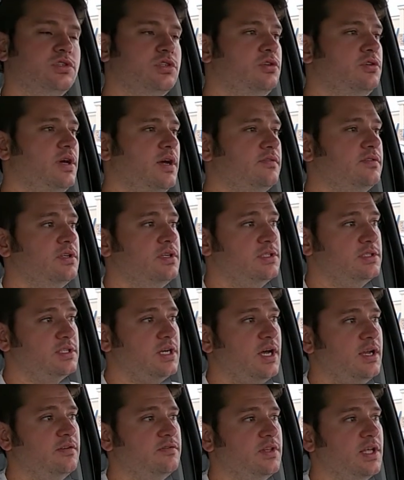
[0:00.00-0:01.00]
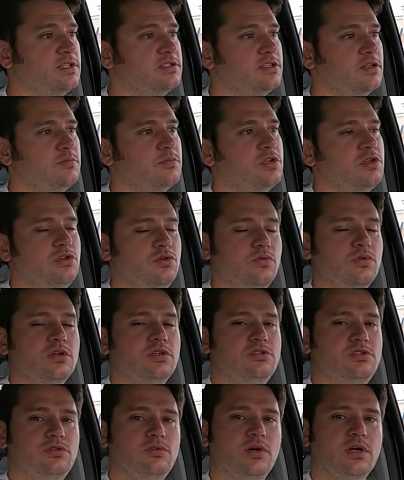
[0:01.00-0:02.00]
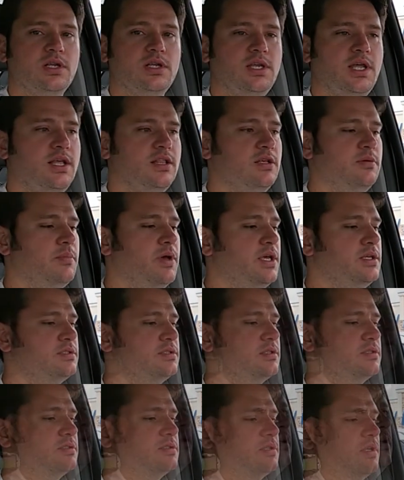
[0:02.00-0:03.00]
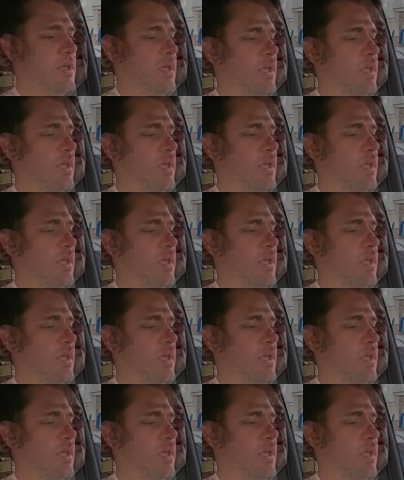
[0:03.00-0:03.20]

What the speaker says: So you have to decide if that's something you want to do on a daily basis.